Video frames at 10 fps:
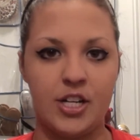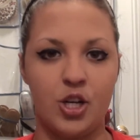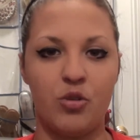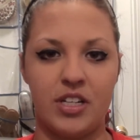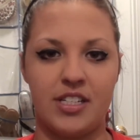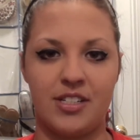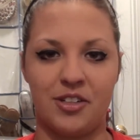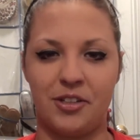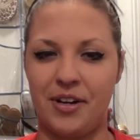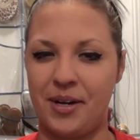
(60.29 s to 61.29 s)
don't
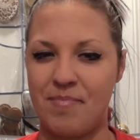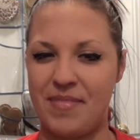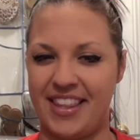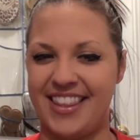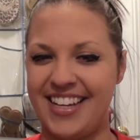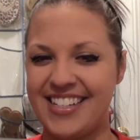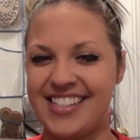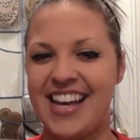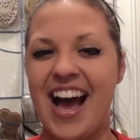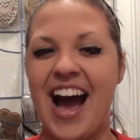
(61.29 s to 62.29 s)
necessarily recommend
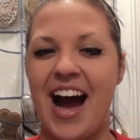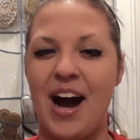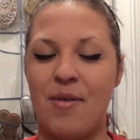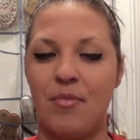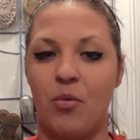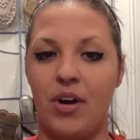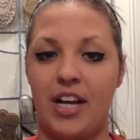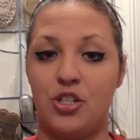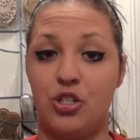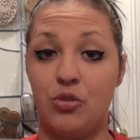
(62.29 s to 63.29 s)
this. What
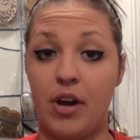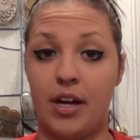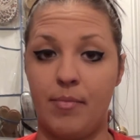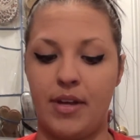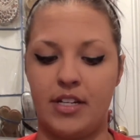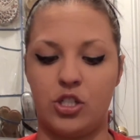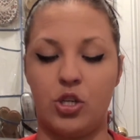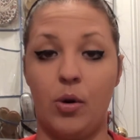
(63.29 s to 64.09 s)
I do recommend is